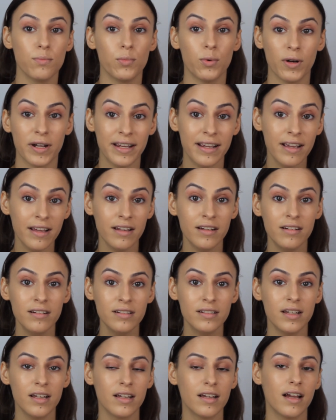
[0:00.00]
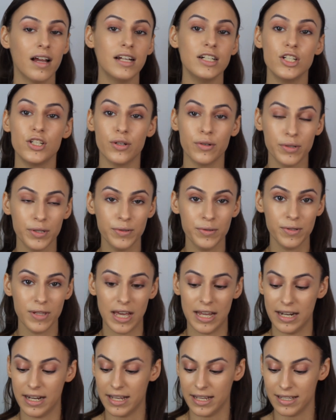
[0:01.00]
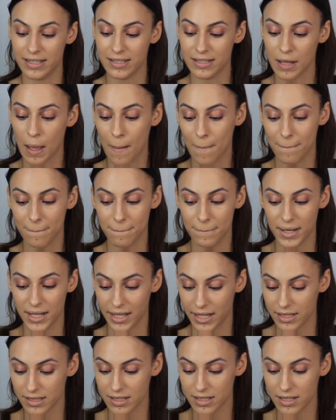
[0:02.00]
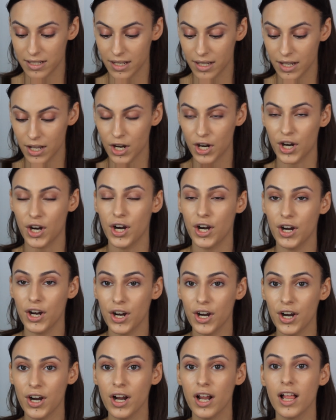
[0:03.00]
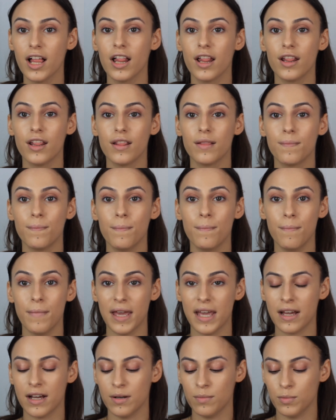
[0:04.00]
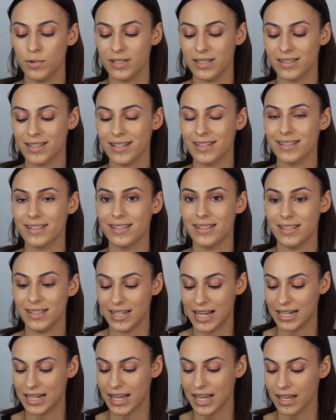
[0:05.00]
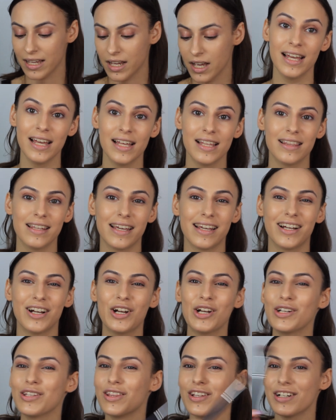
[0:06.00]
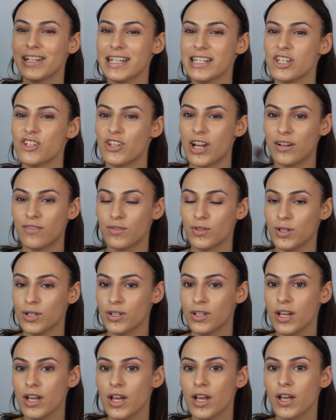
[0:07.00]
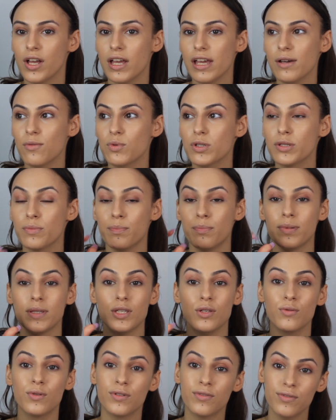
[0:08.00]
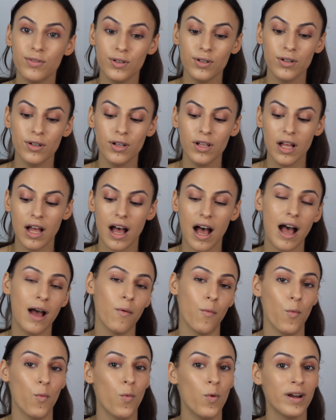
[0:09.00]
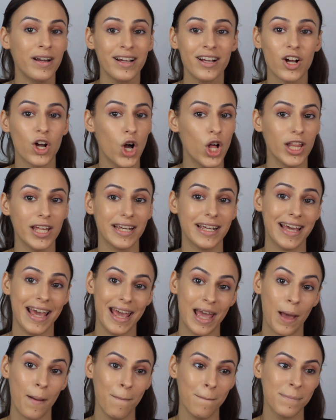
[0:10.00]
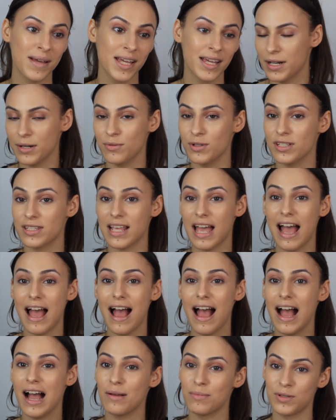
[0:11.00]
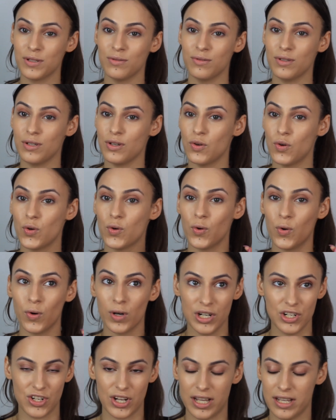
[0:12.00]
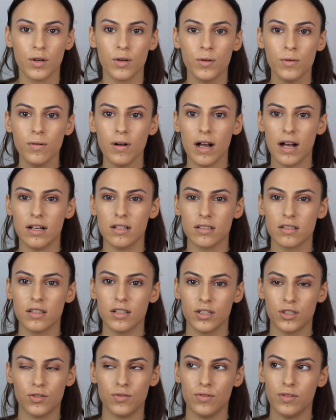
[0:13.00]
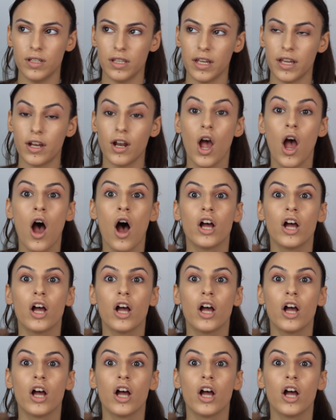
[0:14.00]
Boynton, I don't know who that is, but her makeup was stunning. Like, her look in general, it was beautiful. I wouldn't call it camp, but it was absolutely gorgeous. Who else looked really good?